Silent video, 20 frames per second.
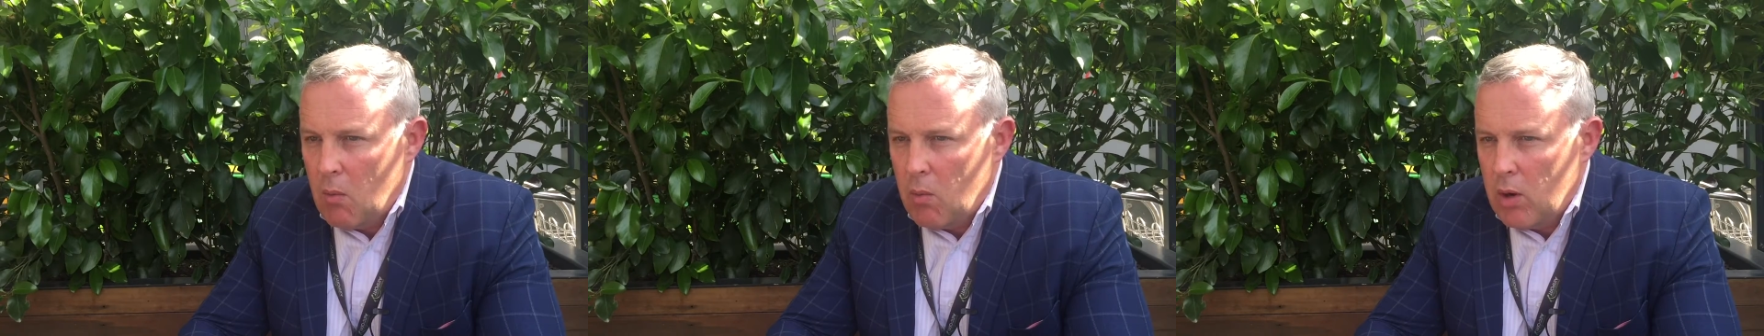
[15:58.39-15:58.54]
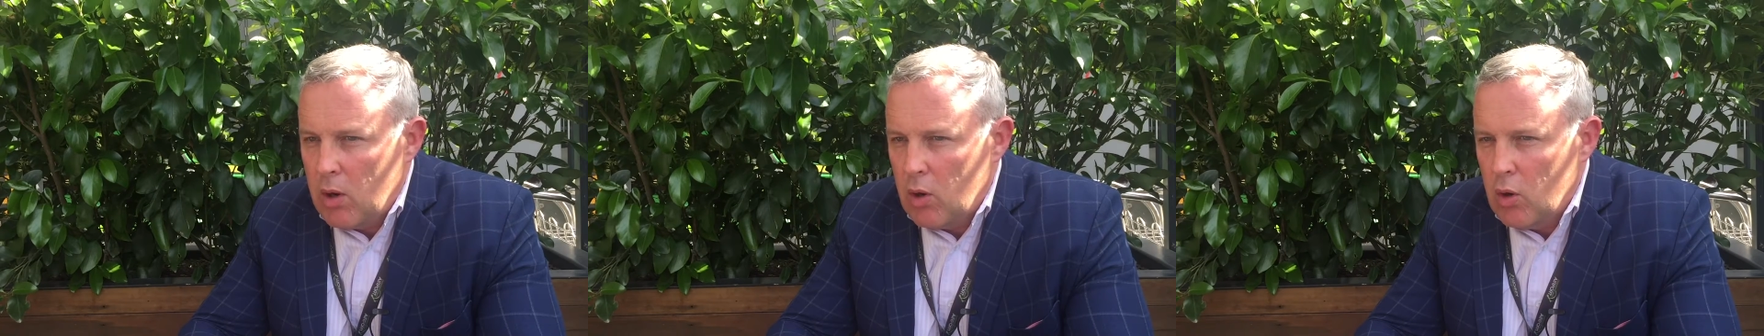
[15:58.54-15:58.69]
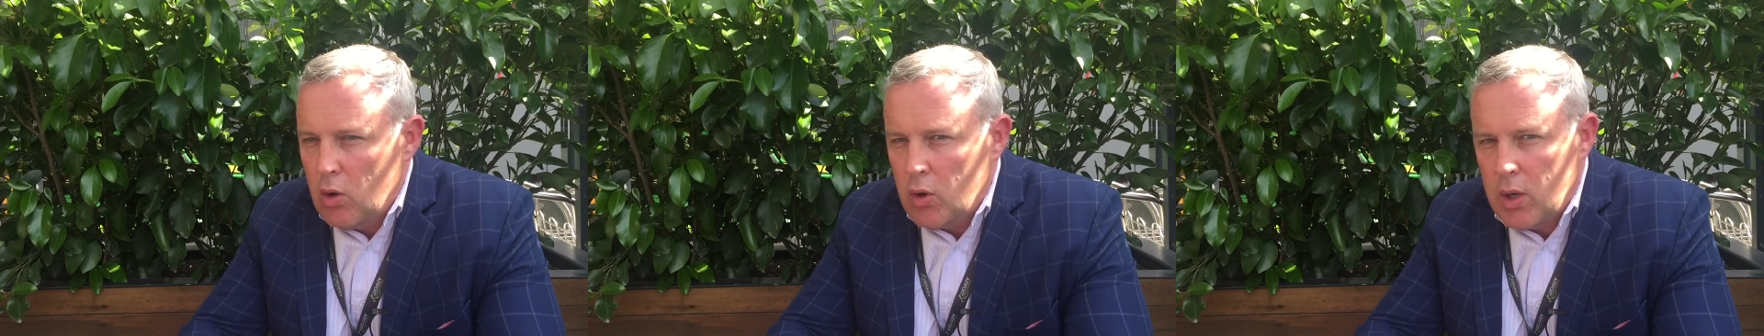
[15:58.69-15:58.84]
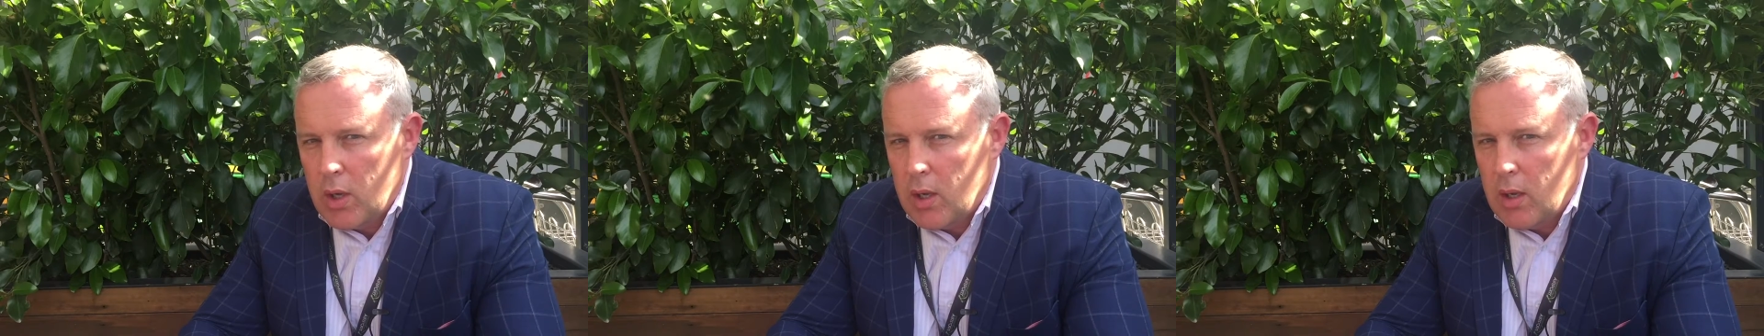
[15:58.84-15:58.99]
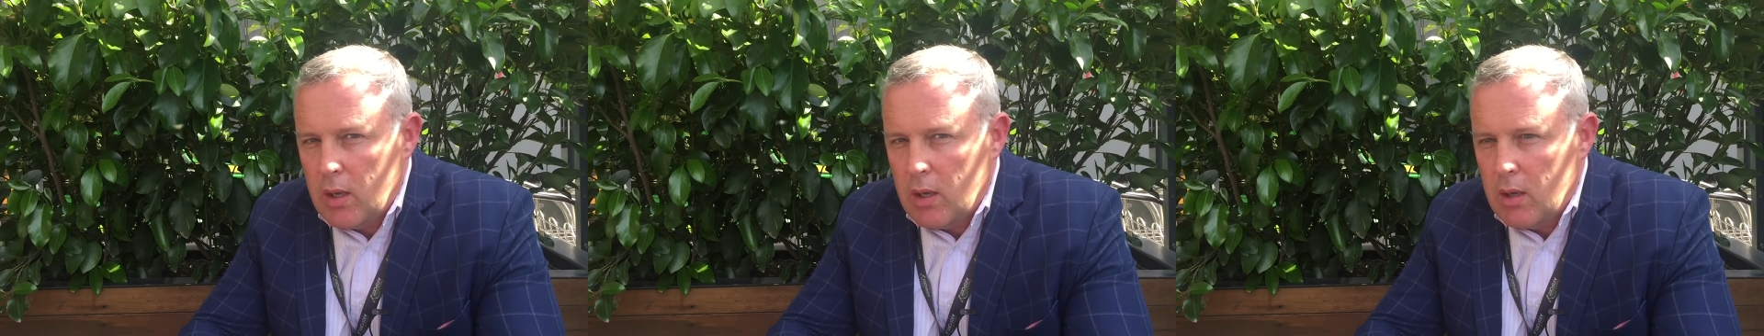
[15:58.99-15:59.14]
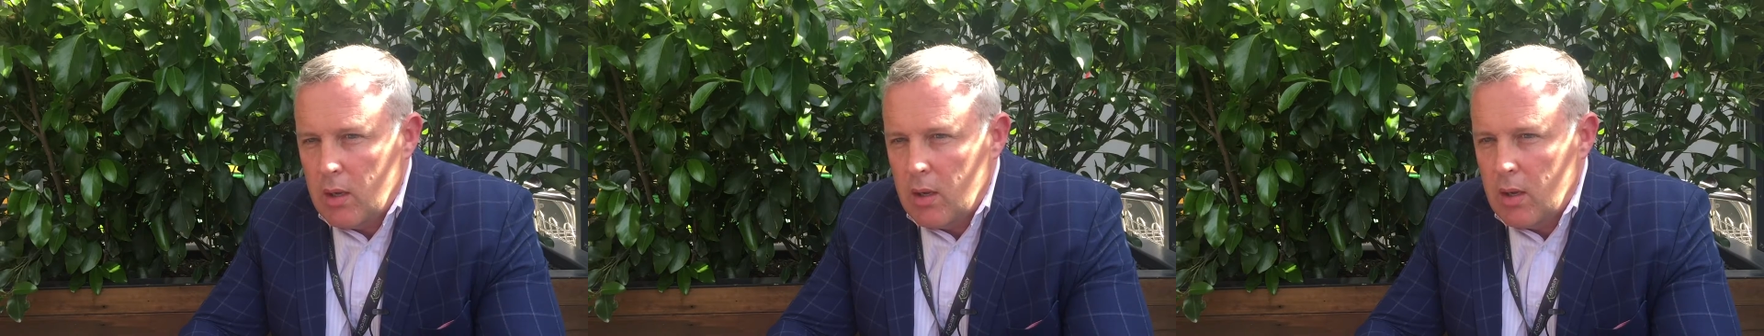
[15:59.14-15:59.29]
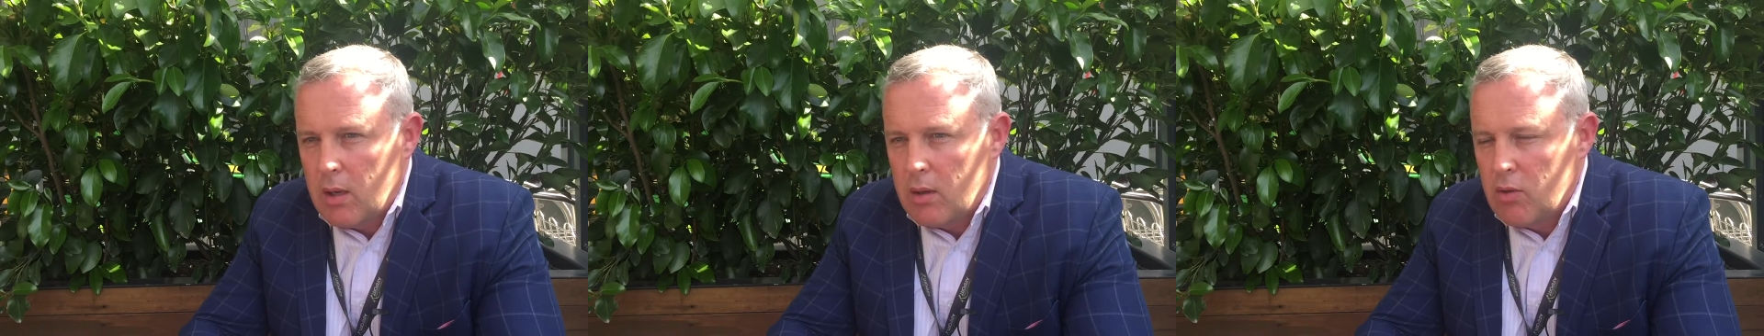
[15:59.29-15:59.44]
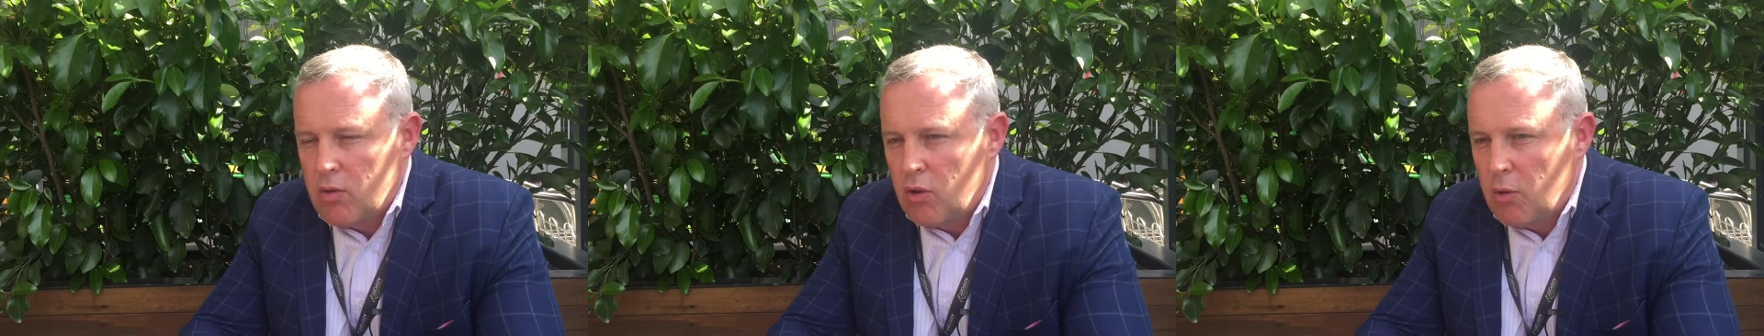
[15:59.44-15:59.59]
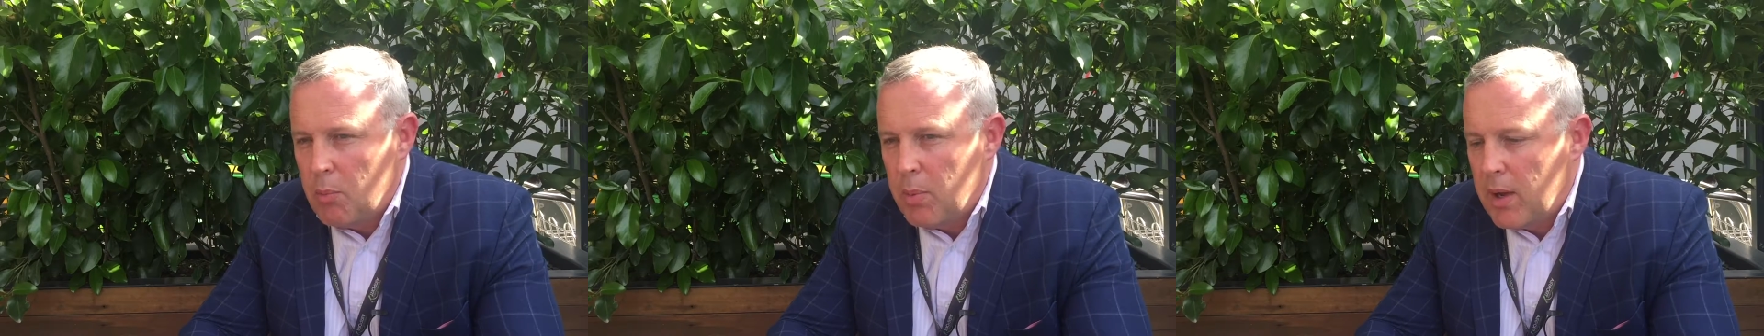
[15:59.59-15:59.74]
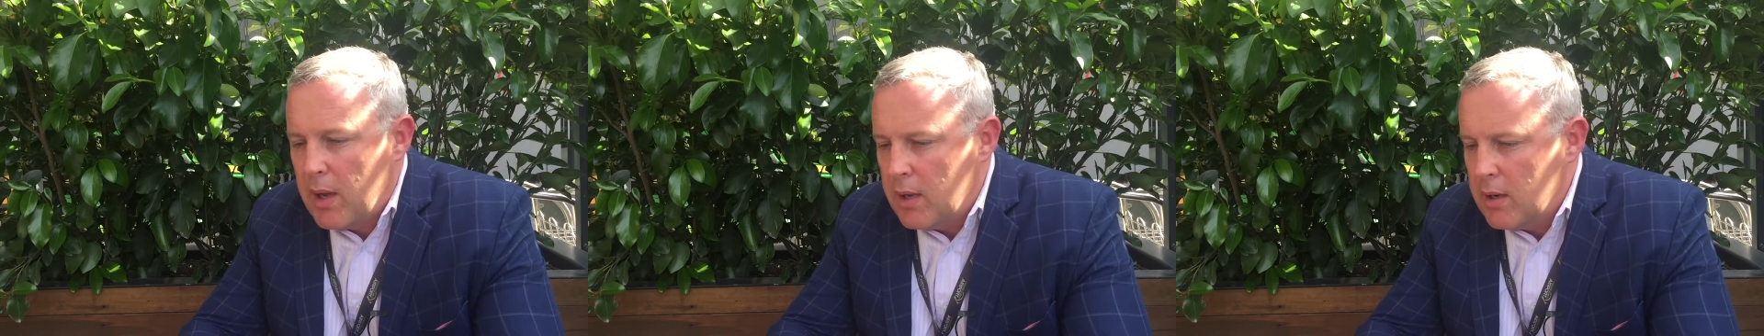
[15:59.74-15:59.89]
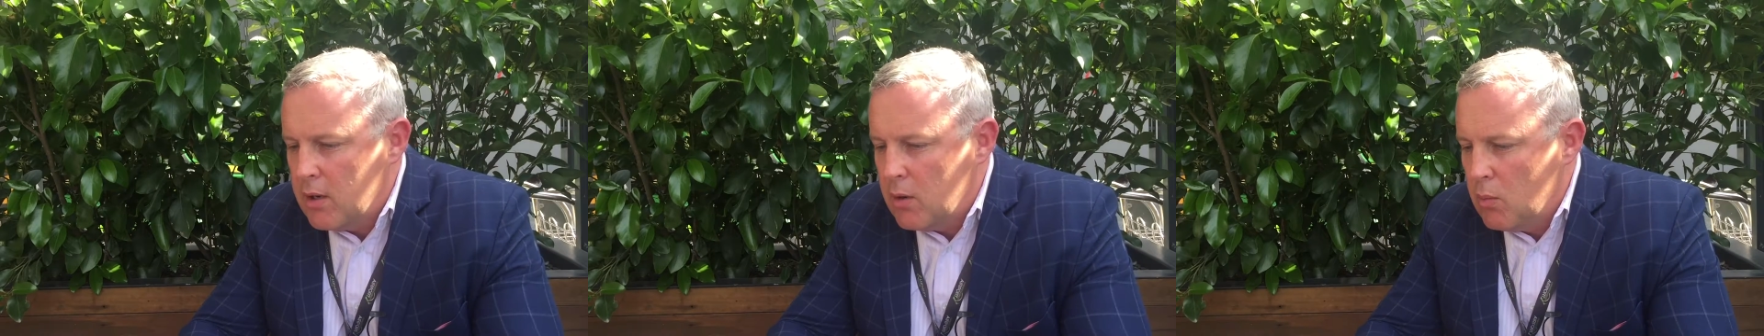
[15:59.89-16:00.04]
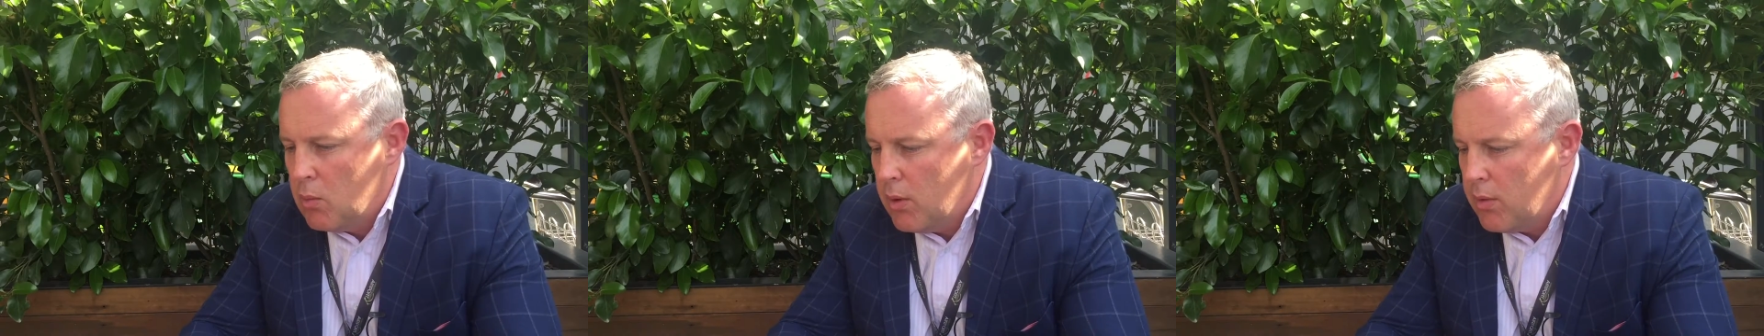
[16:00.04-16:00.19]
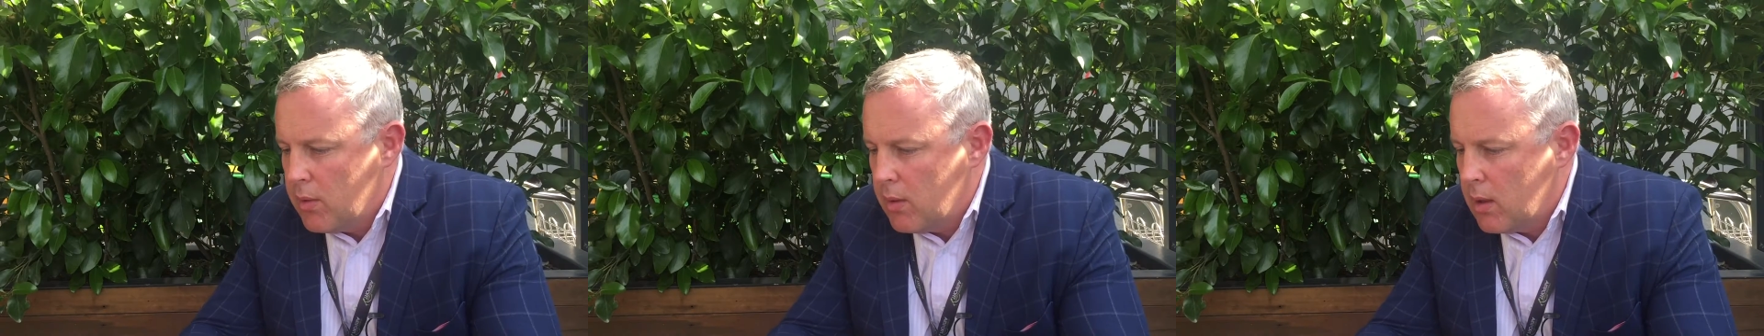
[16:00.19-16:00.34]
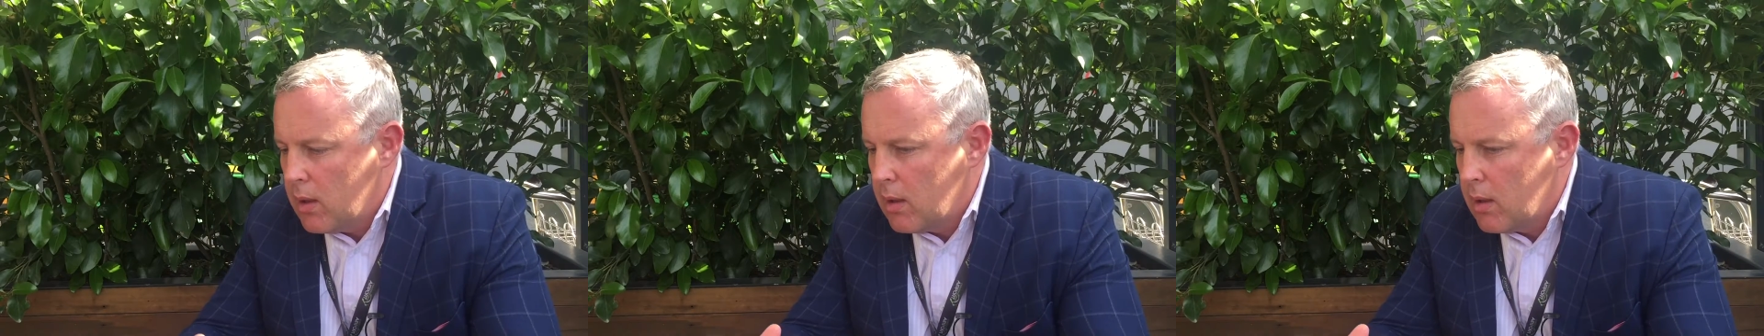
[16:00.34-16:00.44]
we're looking to partner with